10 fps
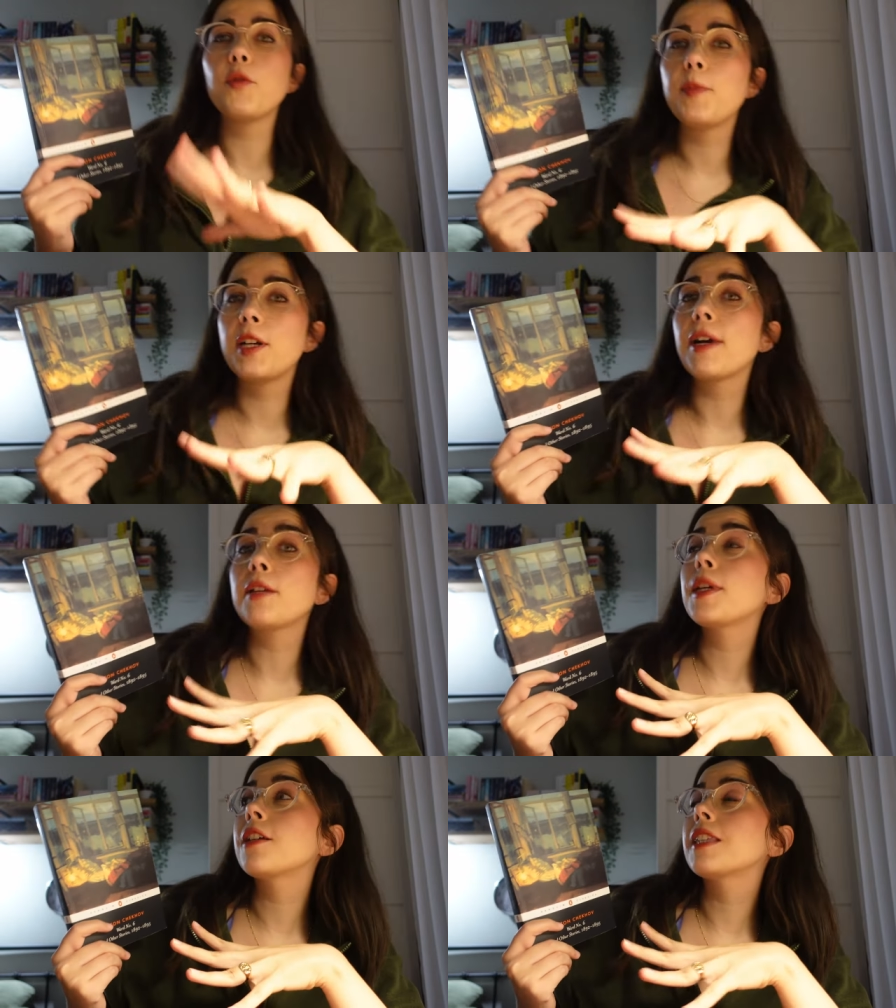would be great
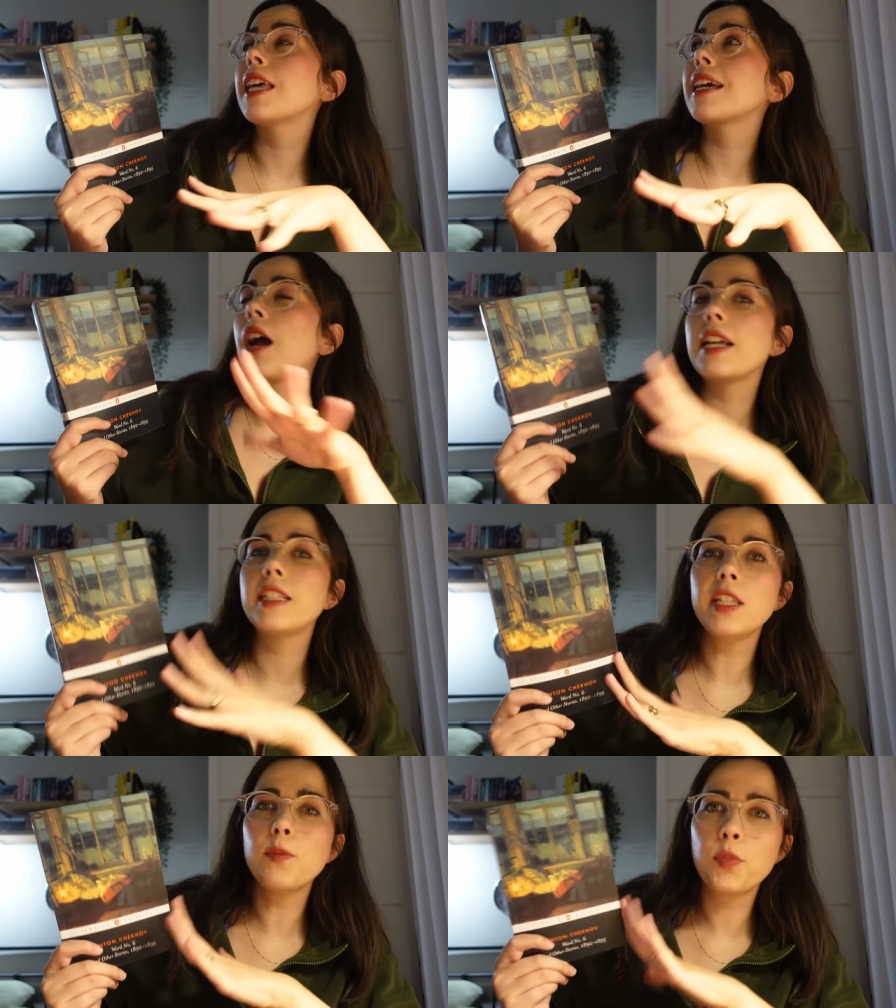because, like, I
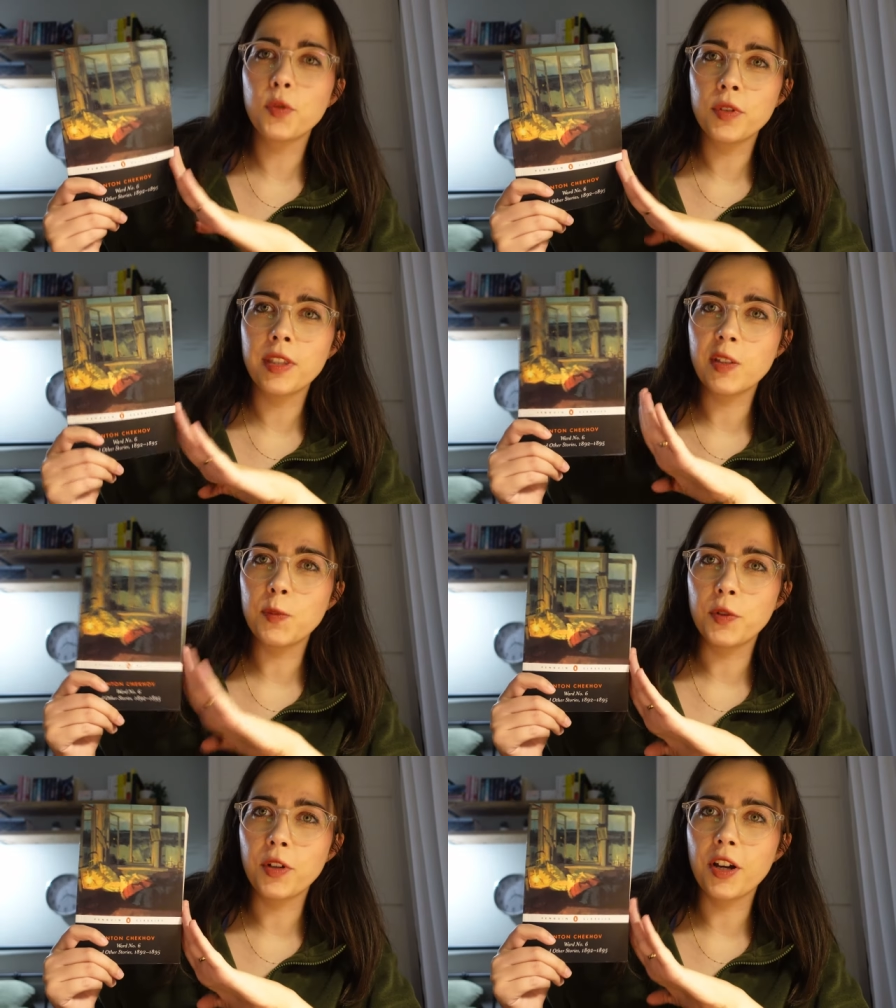did put this
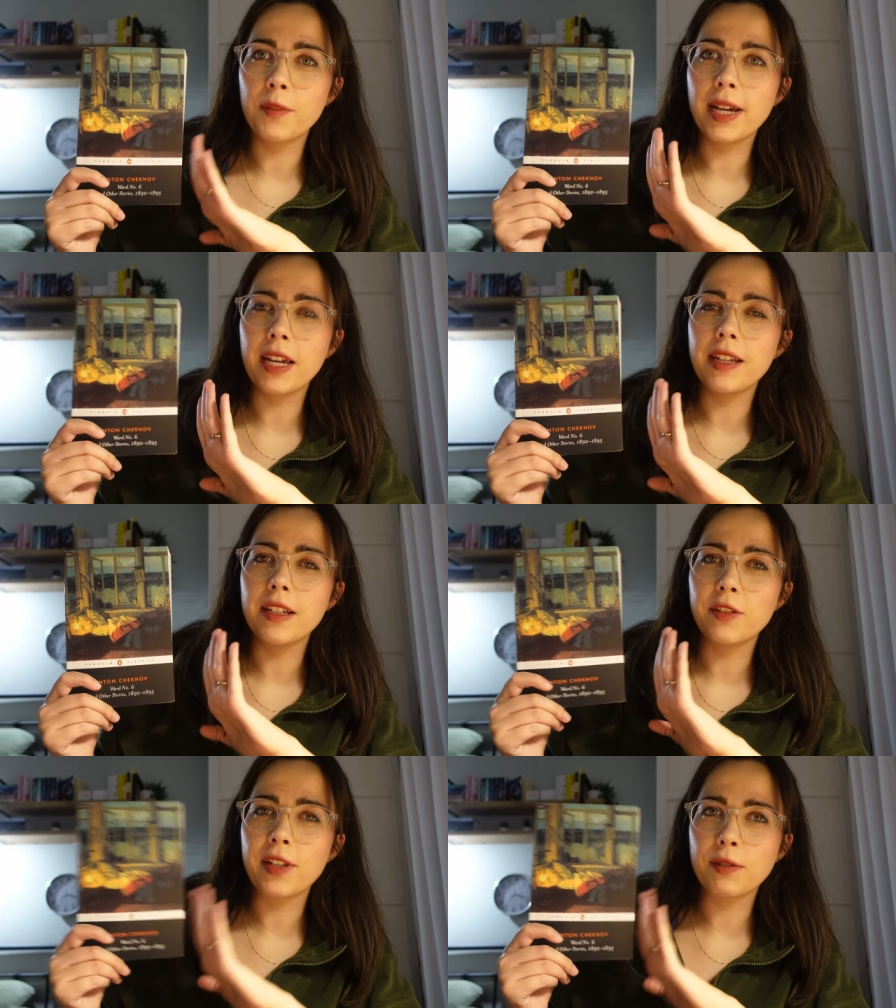book on my
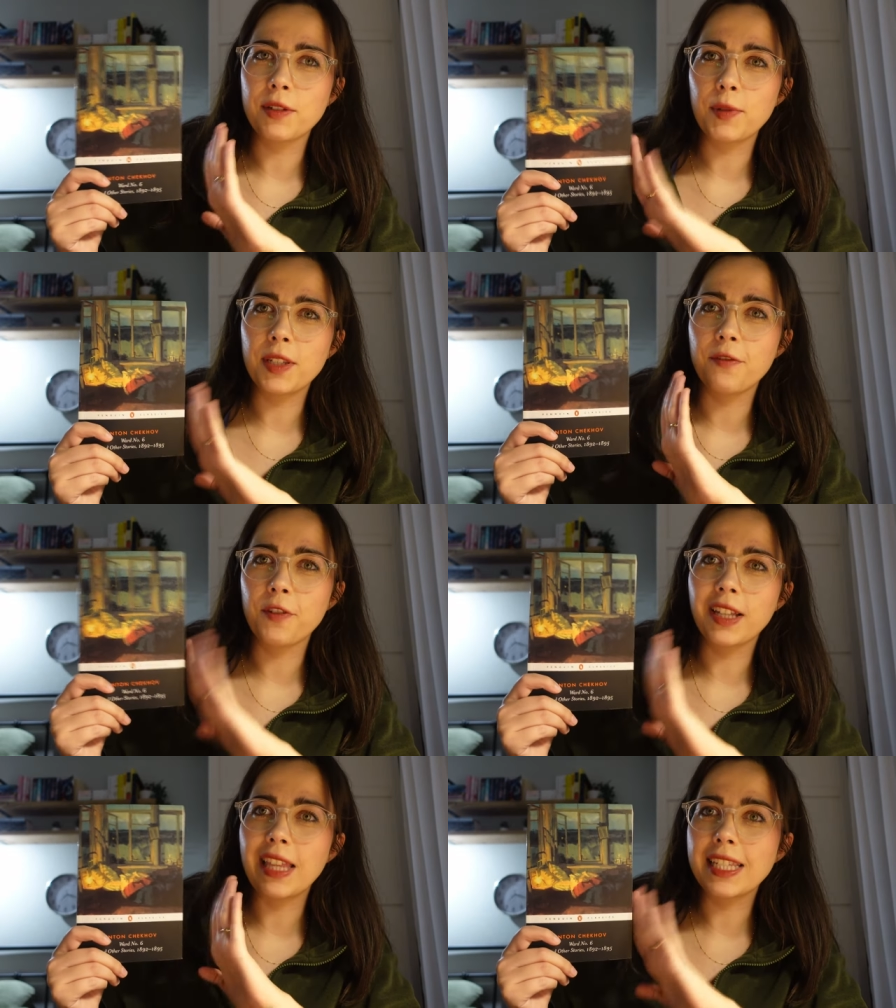
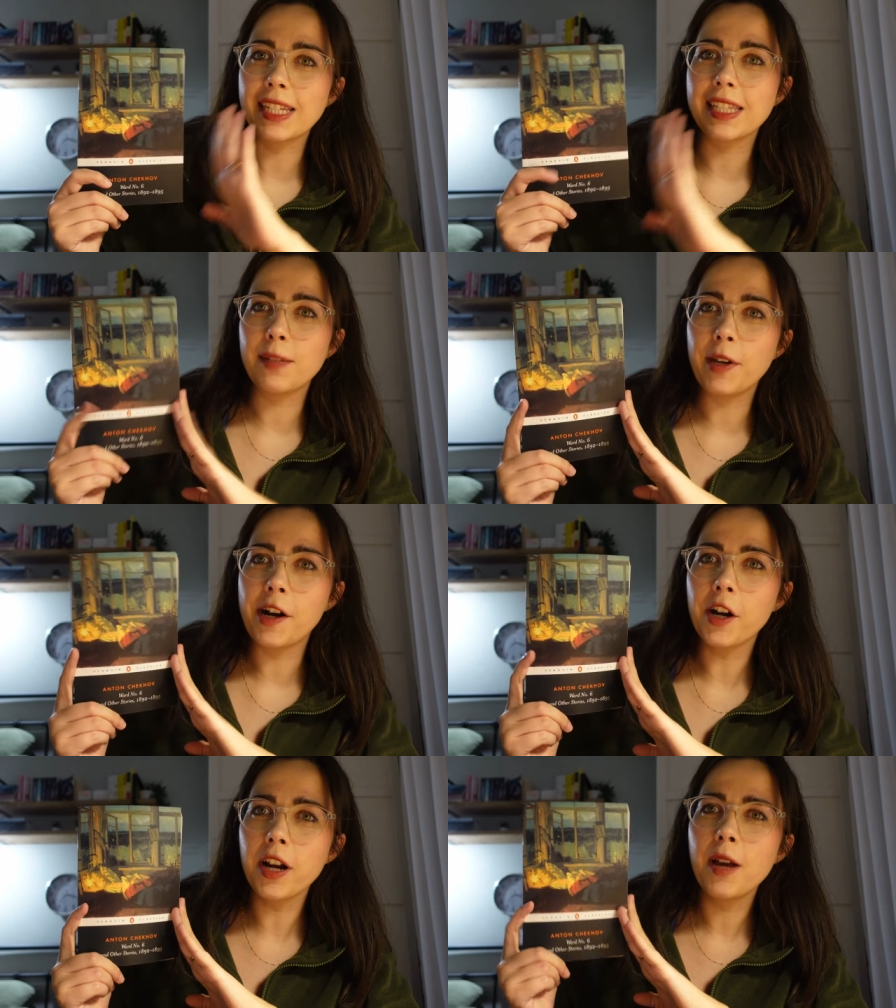2023 classics
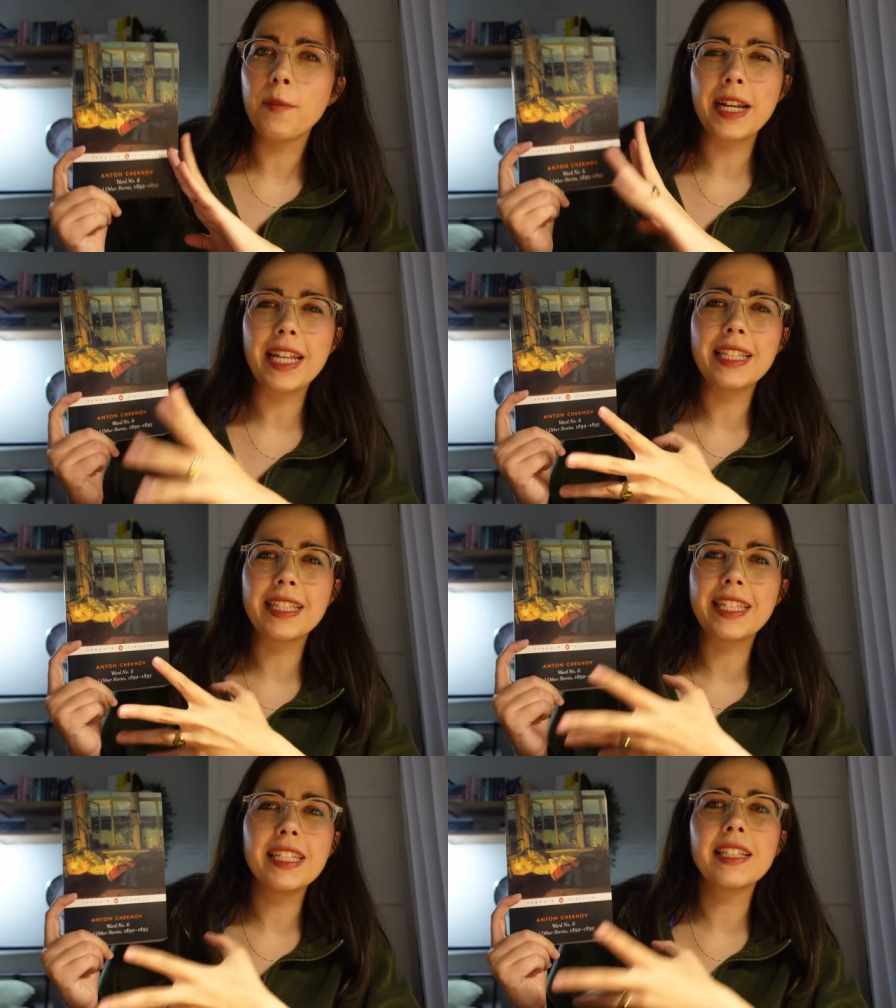TBR, but I
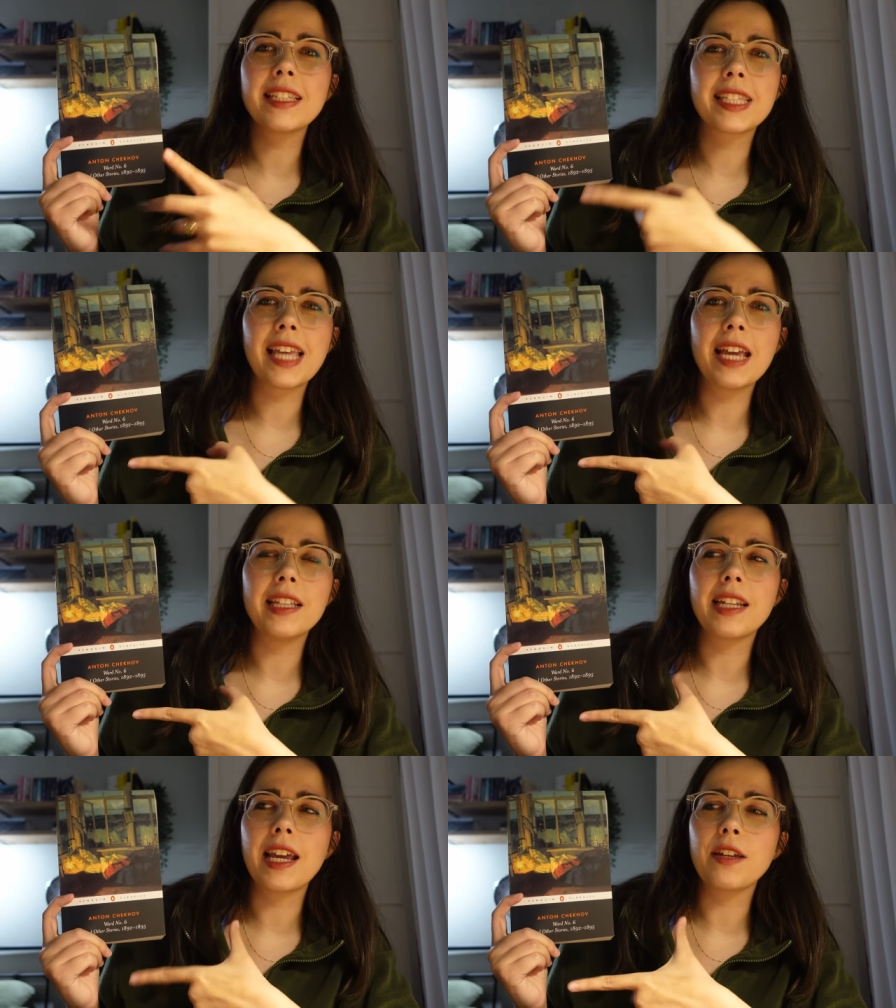didn't say
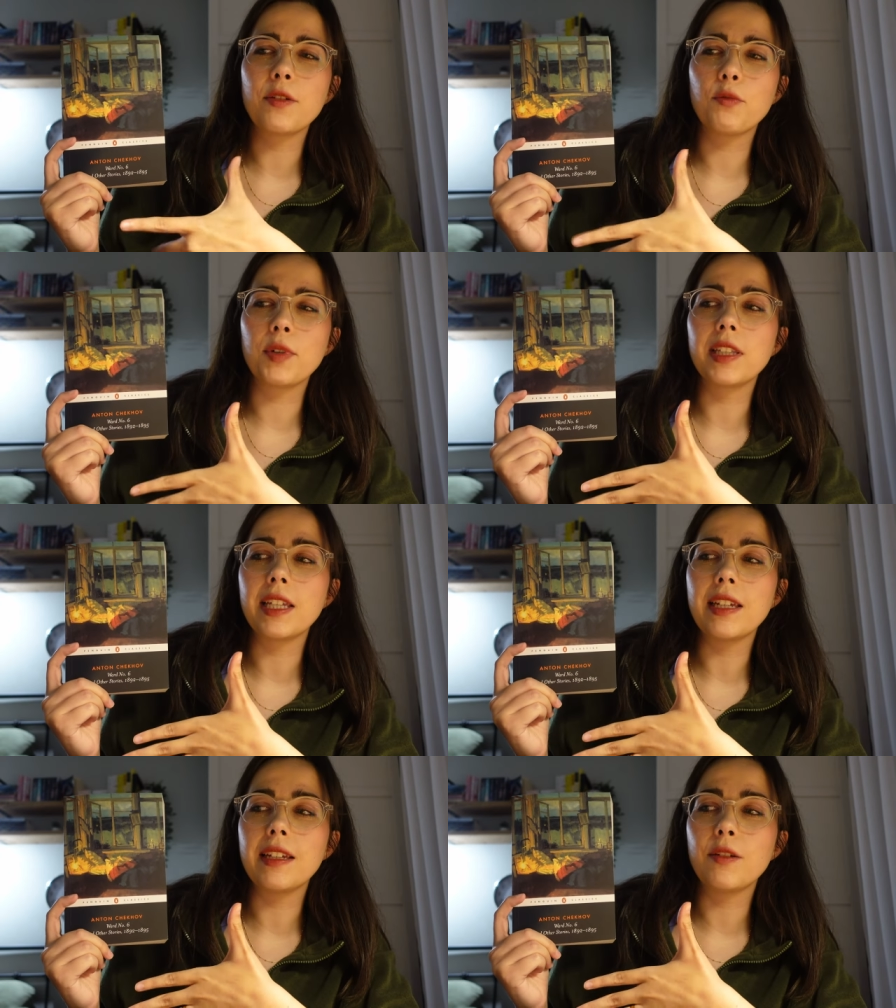that I
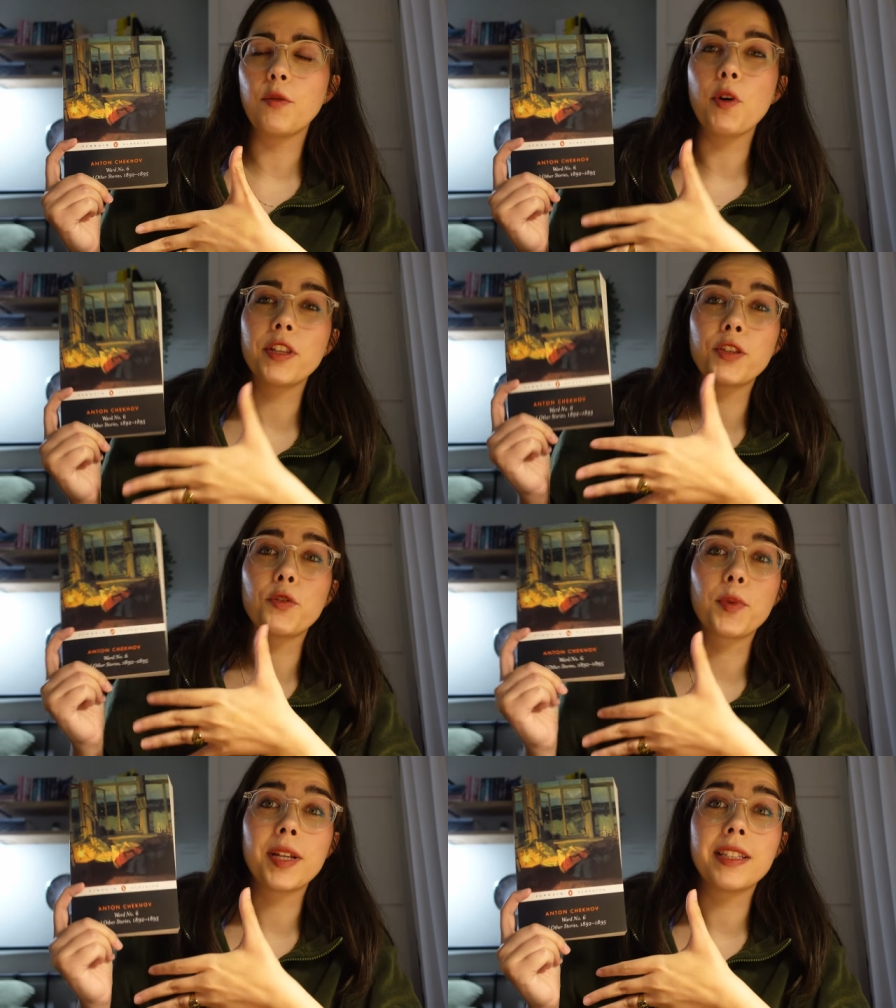really wanted
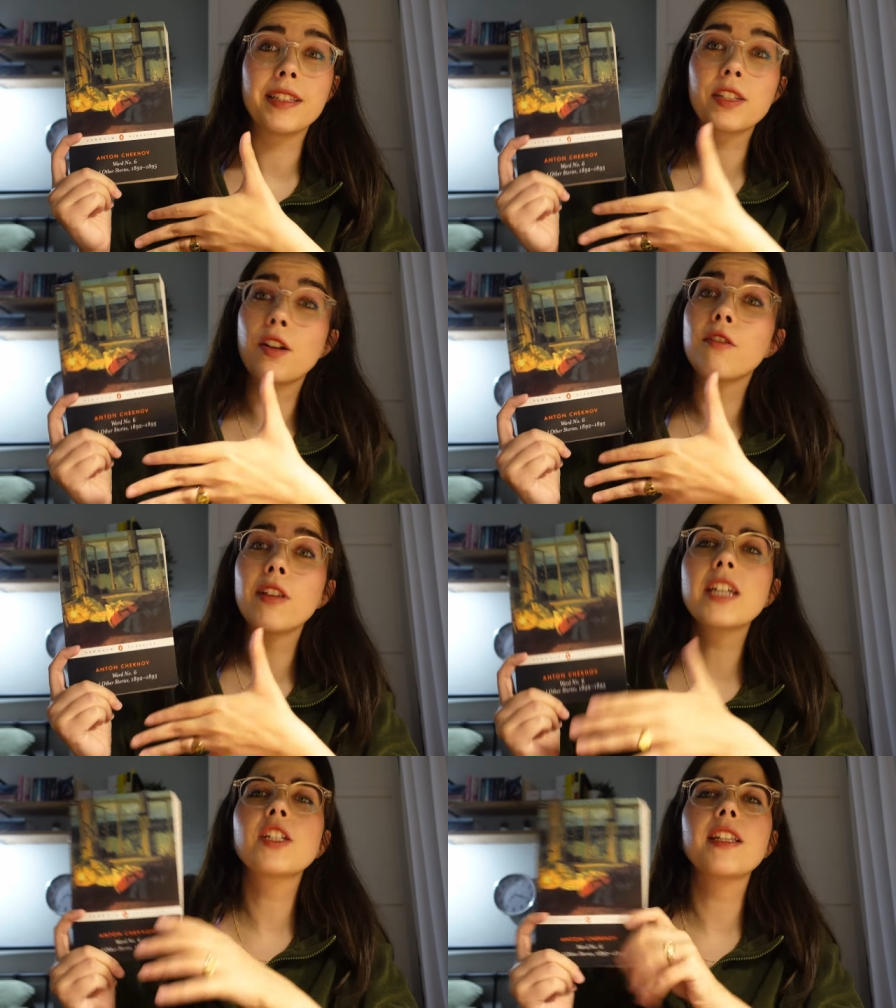to read this whole
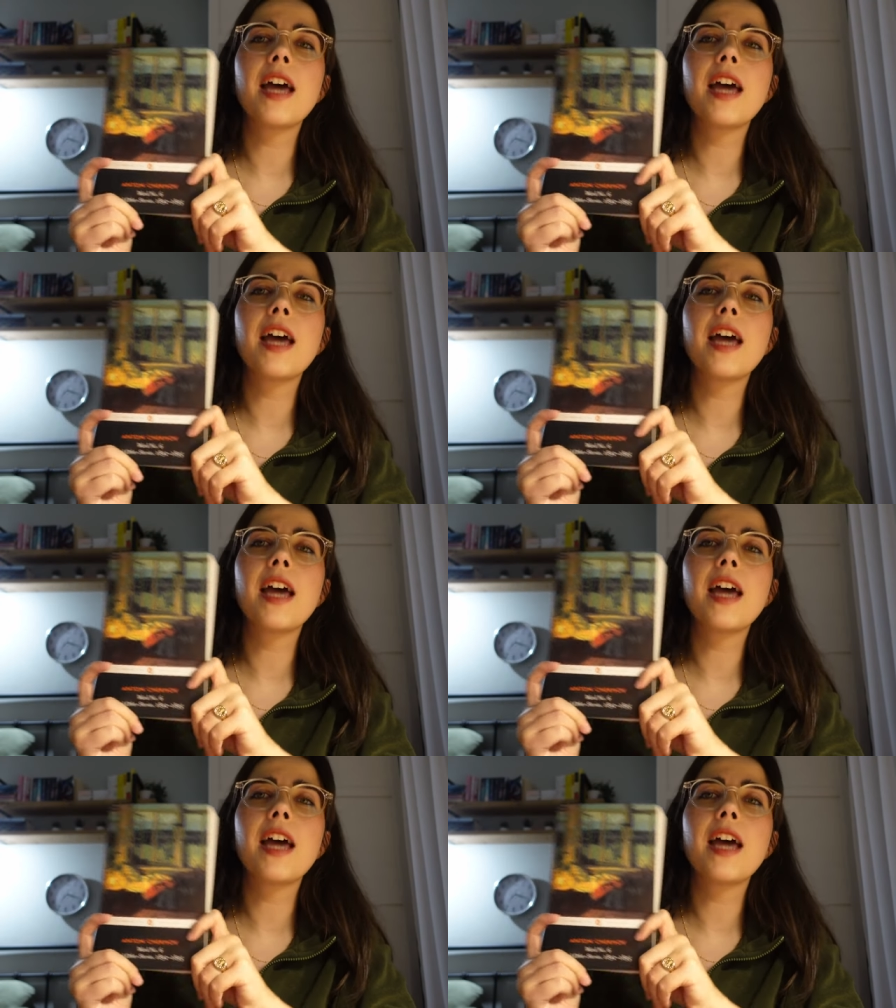collection.